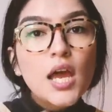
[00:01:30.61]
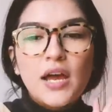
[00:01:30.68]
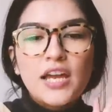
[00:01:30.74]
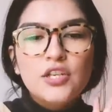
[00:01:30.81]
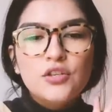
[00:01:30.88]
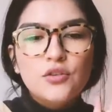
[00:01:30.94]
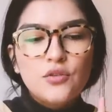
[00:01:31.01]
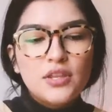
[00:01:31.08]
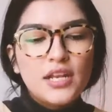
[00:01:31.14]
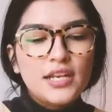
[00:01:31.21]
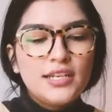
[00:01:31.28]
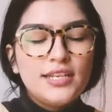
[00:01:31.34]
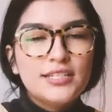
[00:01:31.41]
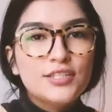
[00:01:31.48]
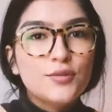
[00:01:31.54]
I knew that I
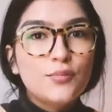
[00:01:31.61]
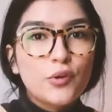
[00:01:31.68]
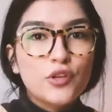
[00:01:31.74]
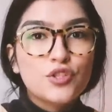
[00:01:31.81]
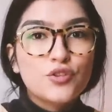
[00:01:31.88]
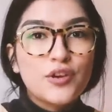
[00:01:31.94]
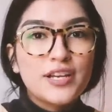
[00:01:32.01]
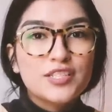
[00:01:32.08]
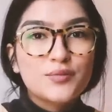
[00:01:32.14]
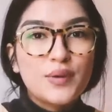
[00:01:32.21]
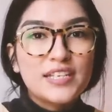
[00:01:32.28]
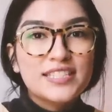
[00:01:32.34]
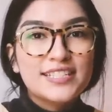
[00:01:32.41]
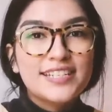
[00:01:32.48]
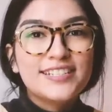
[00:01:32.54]
needed to moisturize
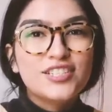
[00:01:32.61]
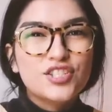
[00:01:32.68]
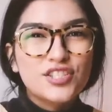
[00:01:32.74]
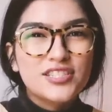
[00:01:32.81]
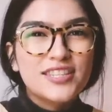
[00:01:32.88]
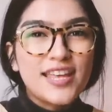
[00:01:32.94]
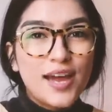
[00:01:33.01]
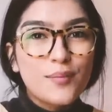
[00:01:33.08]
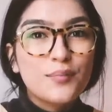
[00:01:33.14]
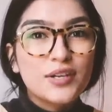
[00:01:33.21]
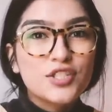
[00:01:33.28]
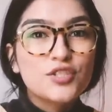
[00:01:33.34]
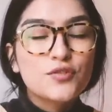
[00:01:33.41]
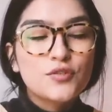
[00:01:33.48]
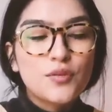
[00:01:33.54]
my skin just that
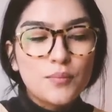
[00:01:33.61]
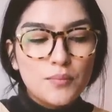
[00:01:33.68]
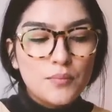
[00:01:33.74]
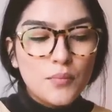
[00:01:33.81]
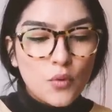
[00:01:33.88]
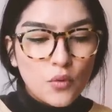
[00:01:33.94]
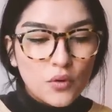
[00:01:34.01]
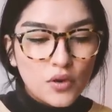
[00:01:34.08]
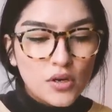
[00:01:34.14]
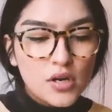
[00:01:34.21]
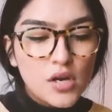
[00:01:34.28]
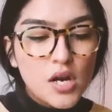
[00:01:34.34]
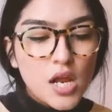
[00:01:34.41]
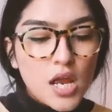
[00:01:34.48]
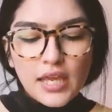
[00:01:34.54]
much
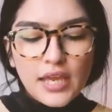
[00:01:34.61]
more.